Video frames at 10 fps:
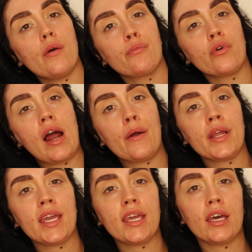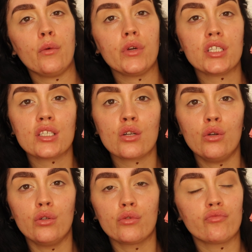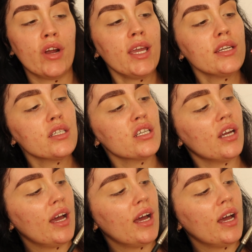brown here, which is called Rich,